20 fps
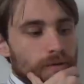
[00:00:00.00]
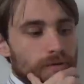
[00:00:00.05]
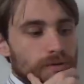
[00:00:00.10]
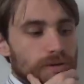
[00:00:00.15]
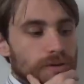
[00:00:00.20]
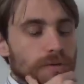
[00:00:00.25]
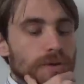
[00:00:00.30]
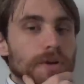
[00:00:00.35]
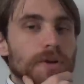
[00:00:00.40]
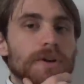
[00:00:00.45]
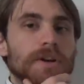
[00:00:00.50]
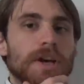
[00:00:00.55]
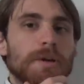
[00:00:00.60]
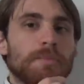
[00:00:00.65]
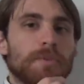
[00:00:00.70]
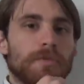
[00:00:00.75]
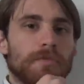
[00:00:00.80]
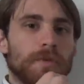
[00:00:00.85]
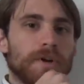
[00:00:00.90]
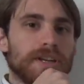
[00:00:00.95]
So there are a
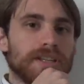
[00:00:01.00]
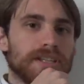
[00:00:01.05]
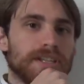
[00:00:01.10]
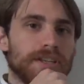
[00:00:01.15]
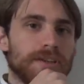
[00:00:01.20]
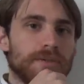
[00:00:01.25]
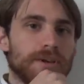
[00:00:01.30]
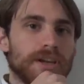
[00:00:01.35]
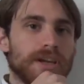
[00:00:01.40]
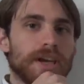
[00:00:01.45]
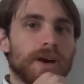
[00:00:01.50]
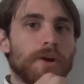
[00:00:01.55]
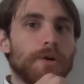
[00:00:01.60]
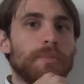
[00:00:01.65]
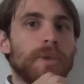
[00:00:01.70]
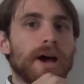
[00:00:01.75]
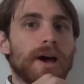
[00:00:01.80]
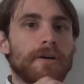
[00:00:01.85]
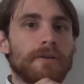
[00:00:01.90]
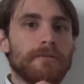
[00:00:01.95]
number of ways that you can go
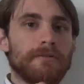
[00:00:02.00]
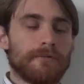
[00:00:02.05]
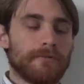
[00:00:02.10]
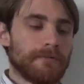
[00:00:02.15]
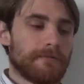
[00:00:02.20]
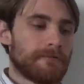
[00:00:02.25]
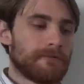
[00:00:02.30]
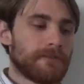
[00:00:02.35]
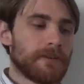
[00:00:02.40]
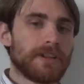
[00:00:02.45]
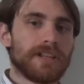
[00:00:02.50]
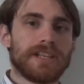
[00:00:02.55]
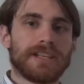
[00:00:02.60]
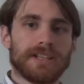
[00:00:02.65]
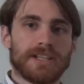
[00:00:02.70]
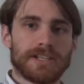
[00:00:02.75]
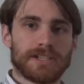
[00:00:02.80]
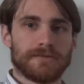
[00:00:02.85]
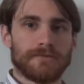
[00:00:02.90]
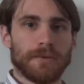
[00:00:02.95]
about
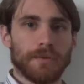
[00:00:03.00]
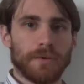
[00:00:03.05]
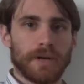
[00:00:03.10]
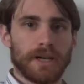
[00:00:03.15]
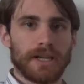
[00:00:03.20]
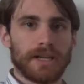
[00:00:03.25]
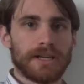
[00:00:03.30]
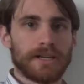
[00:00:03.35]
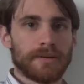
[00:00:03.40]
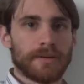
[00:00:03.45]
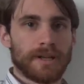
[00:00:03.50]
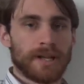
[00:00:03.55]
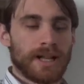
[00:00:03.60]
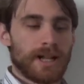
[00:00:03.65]
filling this void.